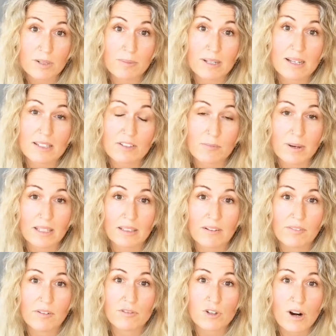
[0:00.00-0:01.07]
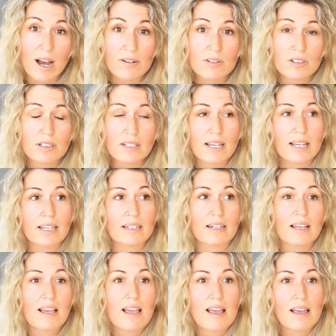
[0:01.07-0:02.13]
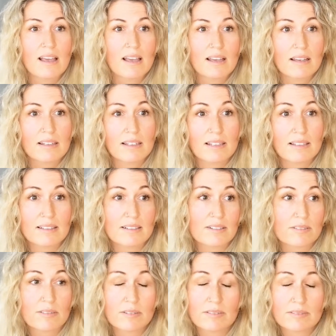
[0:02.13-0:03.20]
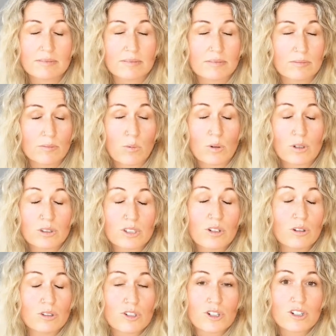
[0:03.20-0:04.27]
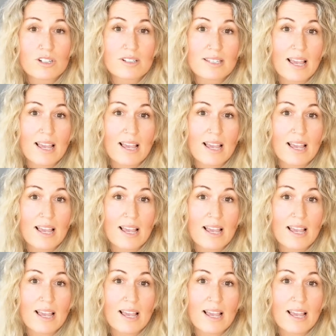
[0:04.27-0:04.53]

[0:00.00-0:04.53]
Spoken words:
because of my love of travel and world cultures.